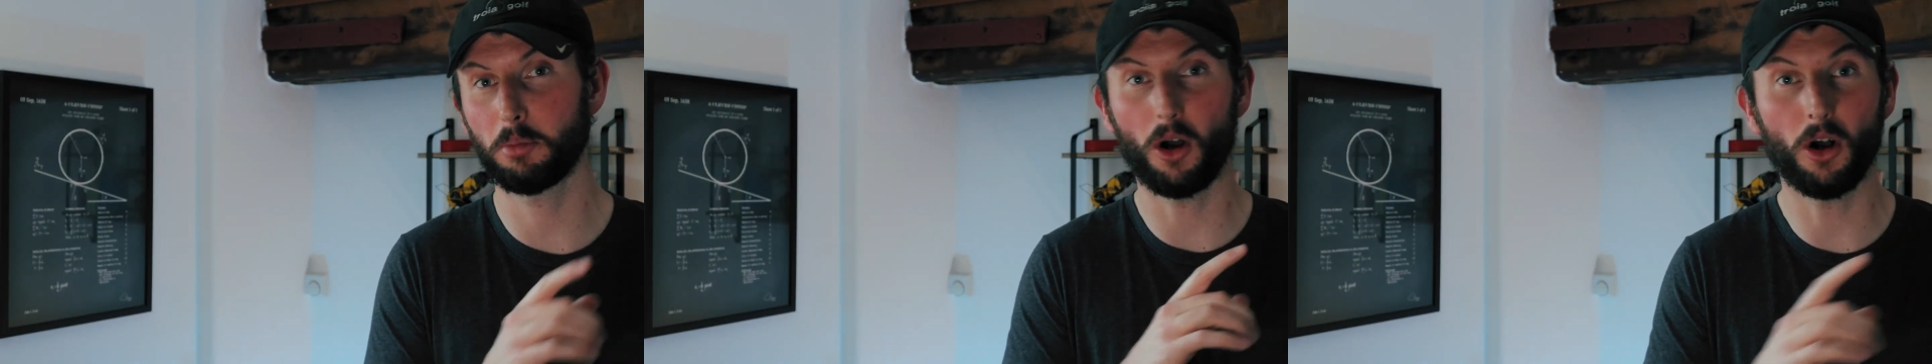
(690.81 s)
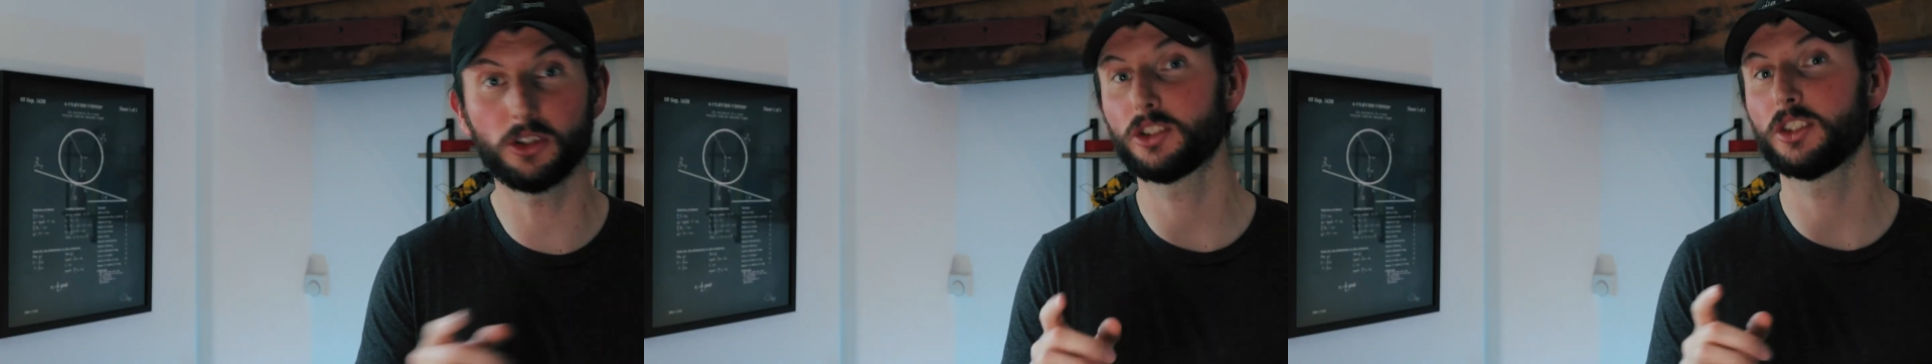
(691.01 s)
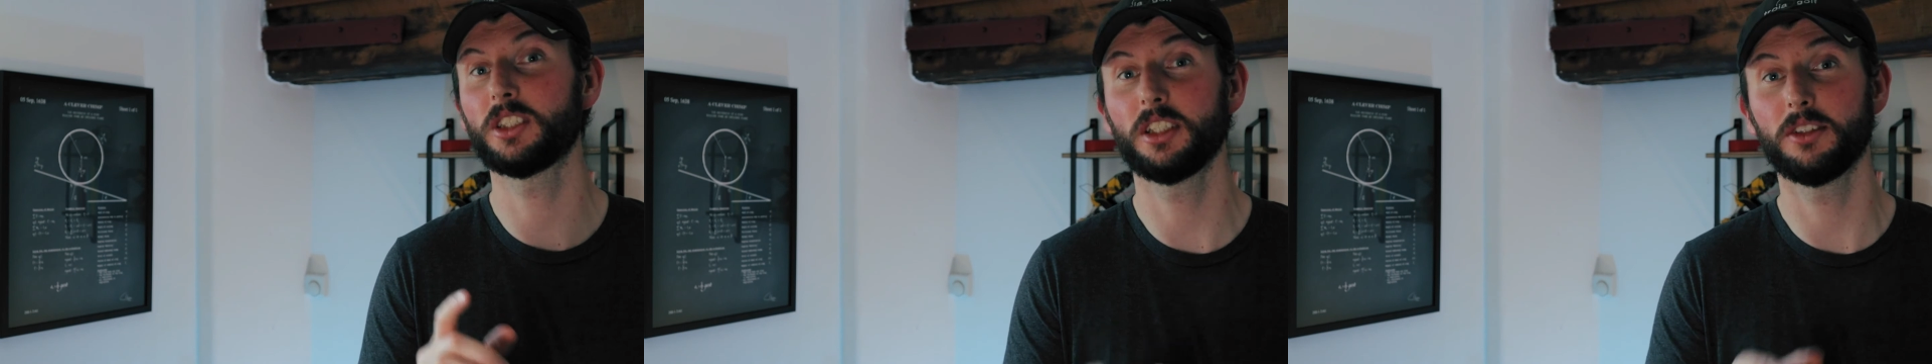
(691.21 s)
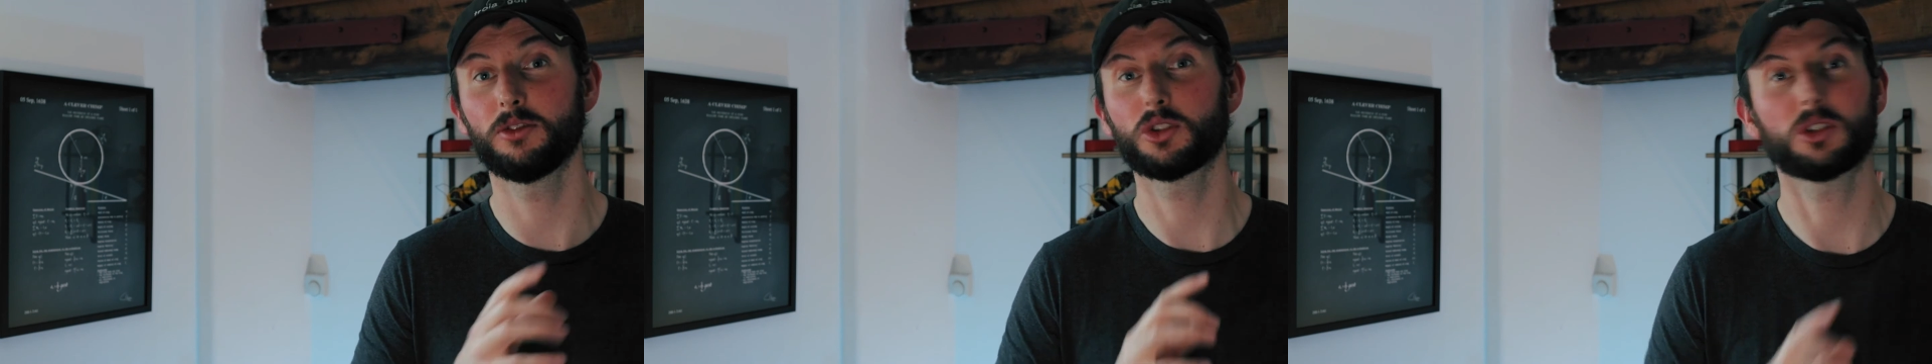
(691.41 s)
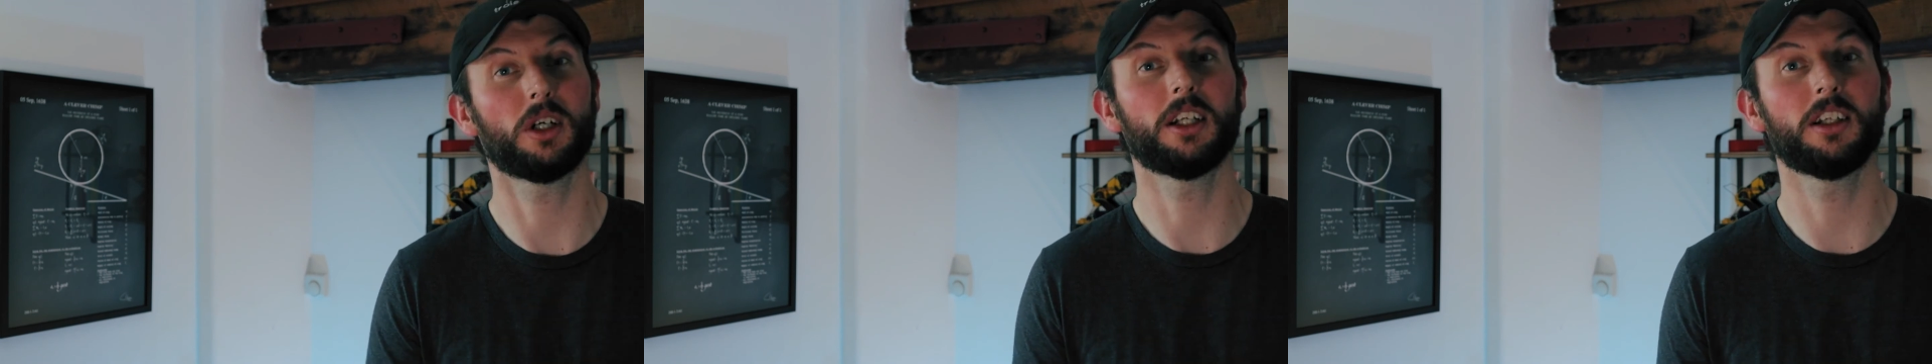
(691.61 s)
positive
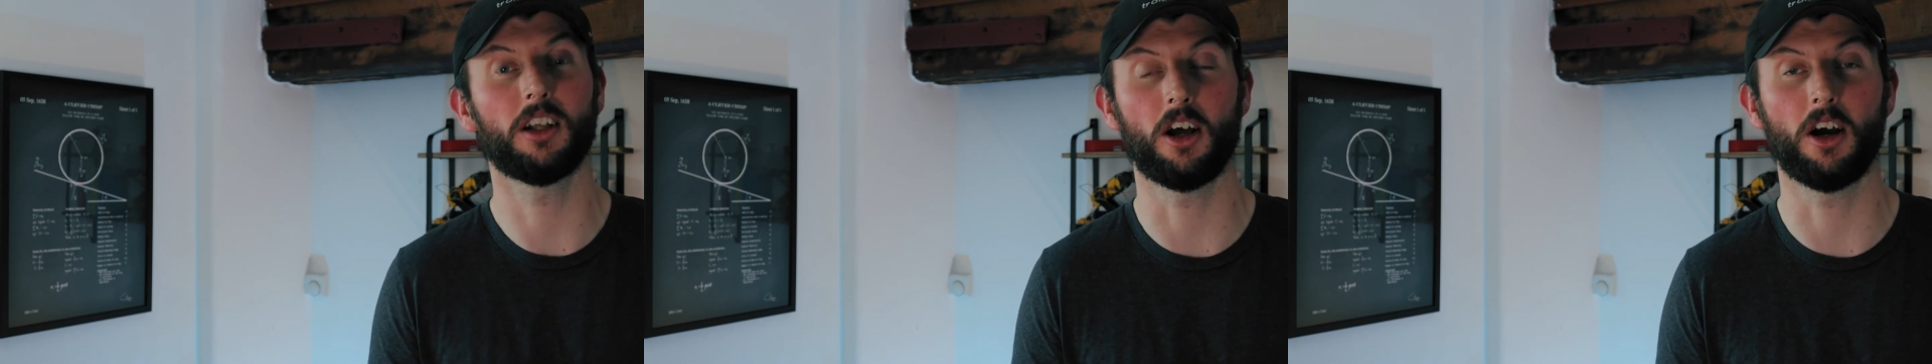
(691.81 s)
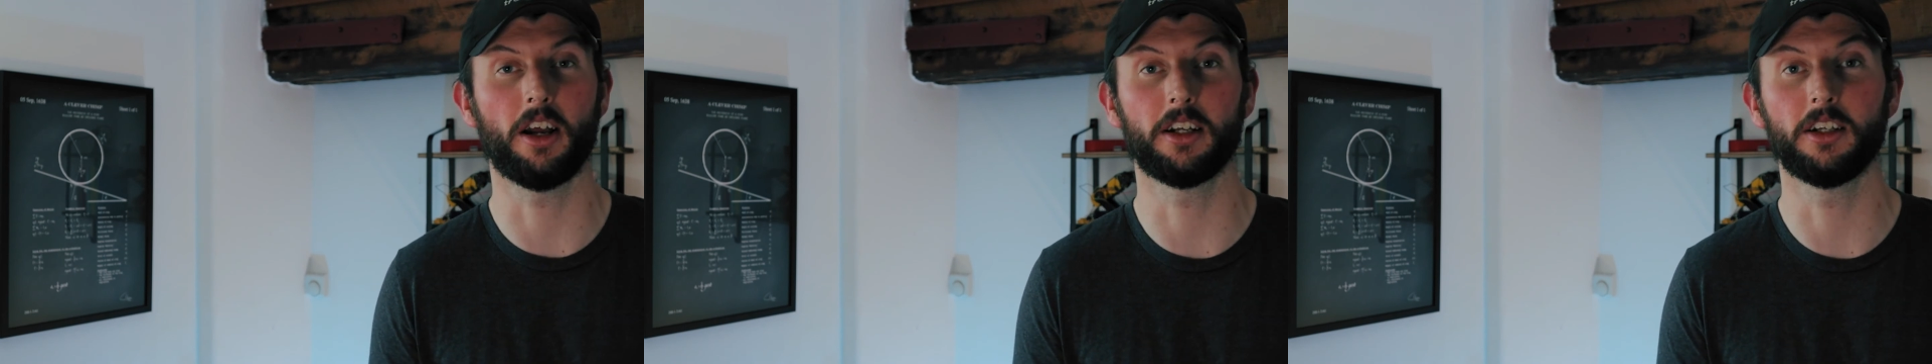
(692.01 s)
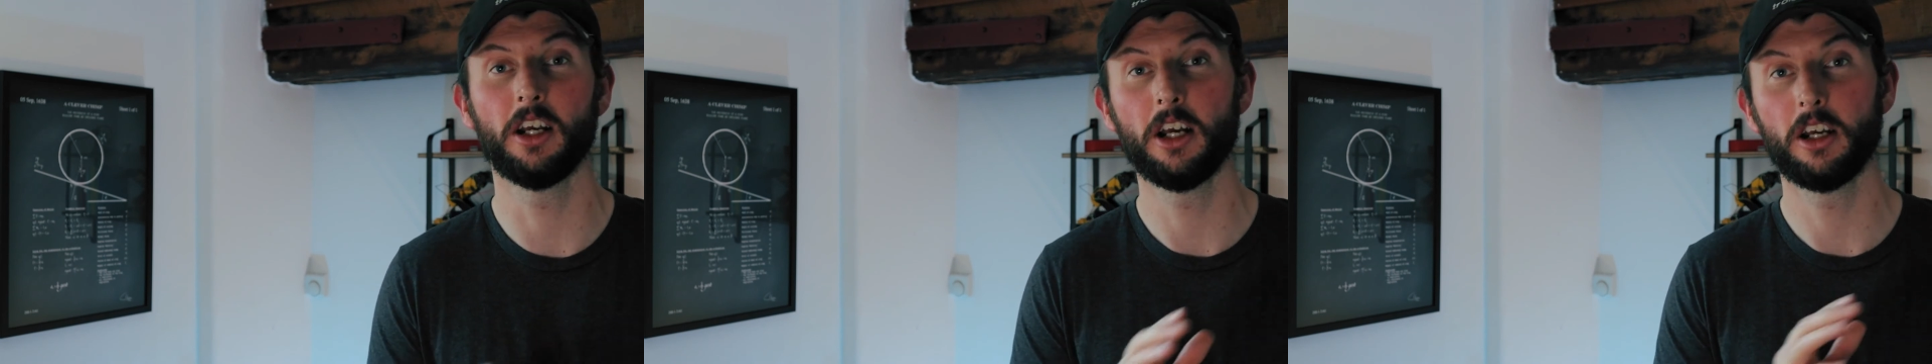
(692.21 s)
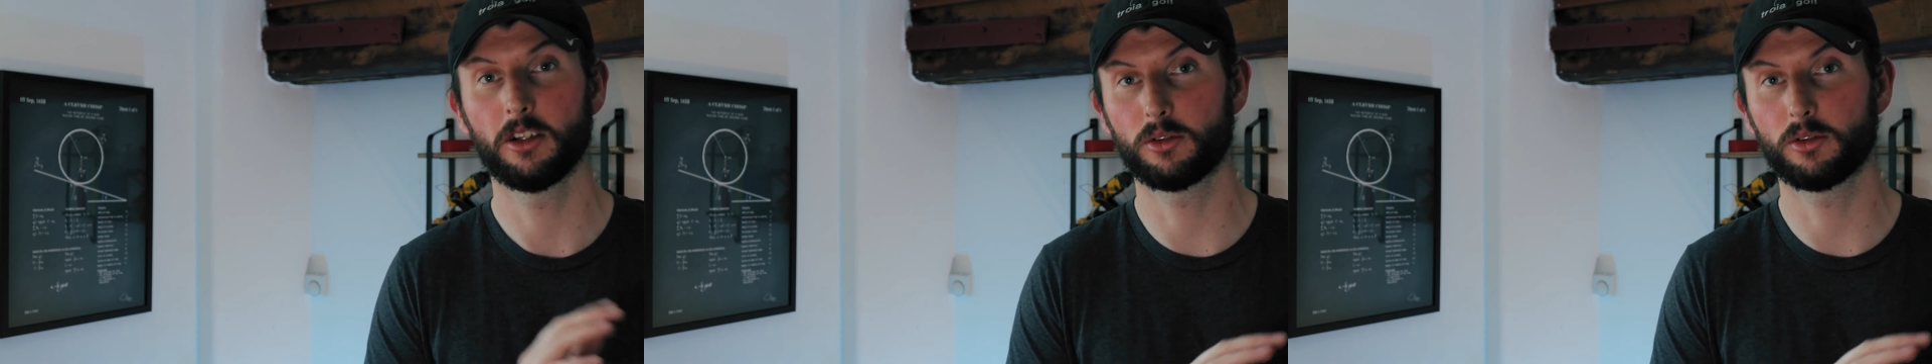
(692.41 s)
trend line